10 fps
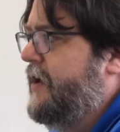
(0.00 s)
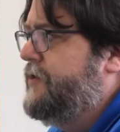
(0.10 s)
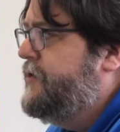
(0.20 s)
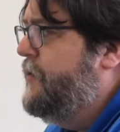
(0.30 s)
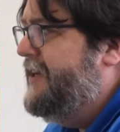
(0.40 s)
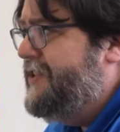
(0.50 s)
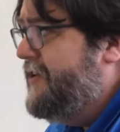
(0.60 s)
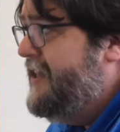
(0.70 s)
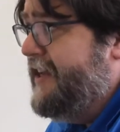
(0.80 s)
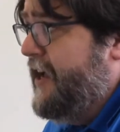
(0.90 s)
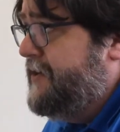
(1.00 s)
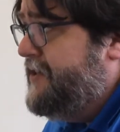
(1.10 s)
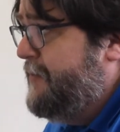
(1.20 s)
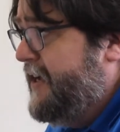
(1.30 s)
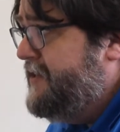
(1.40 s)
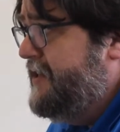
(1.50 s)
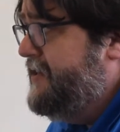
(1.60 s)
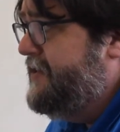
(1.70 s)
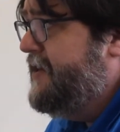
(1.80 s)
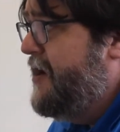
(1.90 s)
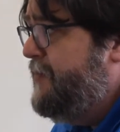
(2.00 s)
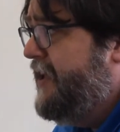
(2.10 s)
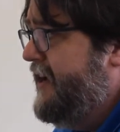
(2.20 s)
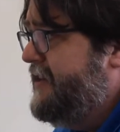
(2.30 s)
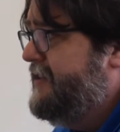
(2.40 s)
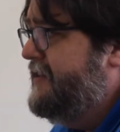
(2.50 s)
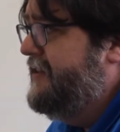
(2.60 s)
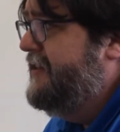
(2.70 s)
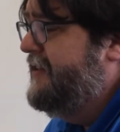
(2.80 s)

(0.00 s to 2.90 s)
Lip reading: So is there anything else that makes this complex?